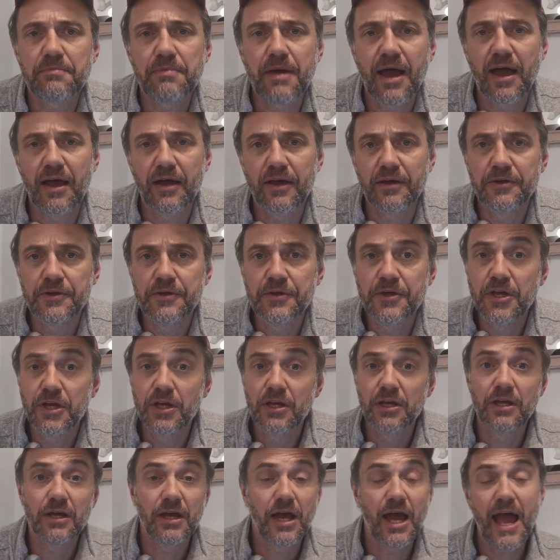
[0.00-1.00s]
about
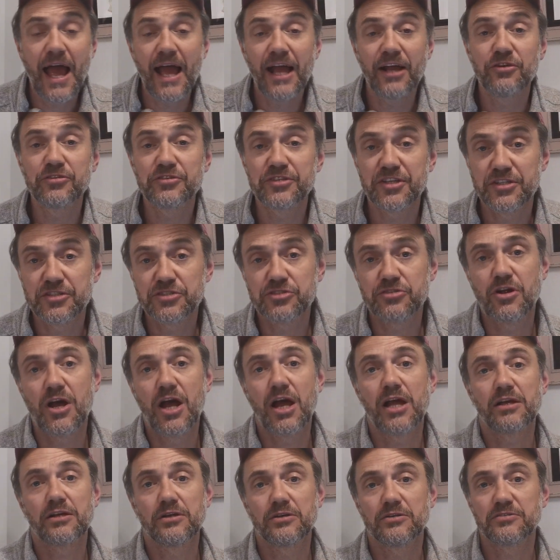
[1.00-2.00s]
angles in
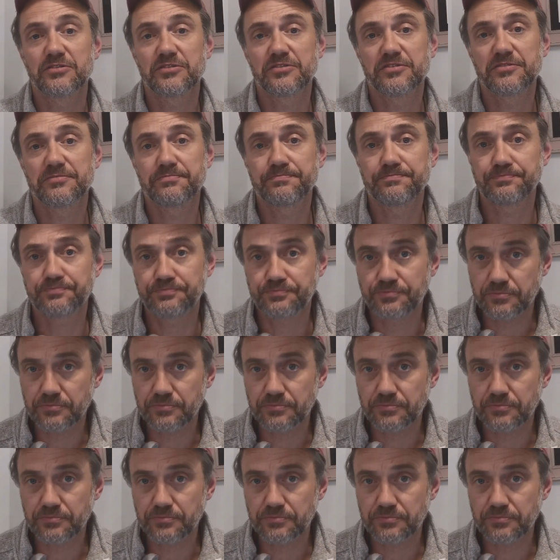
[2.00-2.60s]
triangles.